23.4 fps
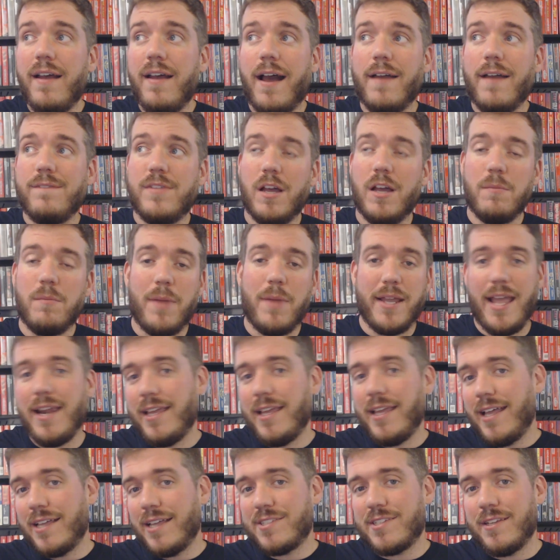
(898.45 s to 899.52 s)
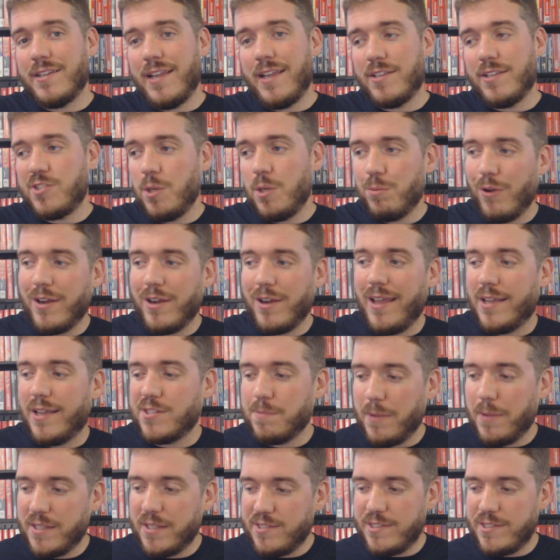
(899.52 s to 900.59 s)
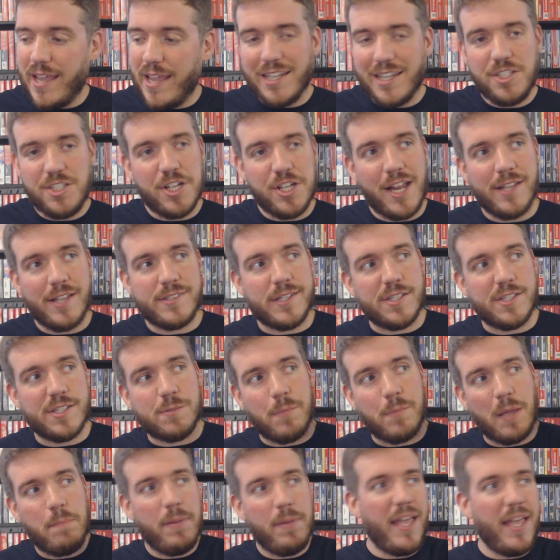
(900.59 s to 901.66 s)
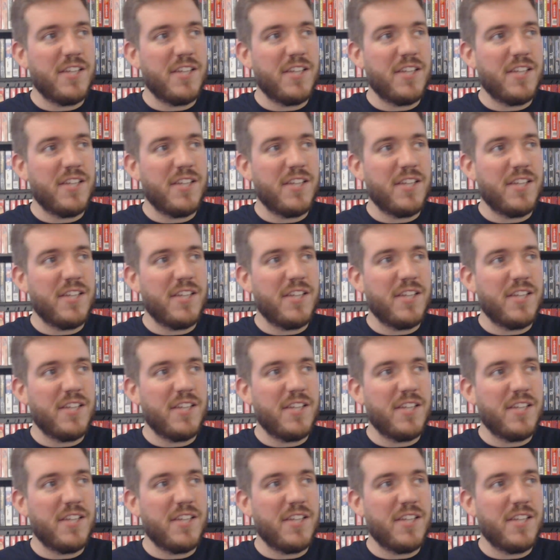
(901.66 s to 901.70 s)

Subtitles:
I've done my NES and Super NES, my Sega Genesis, my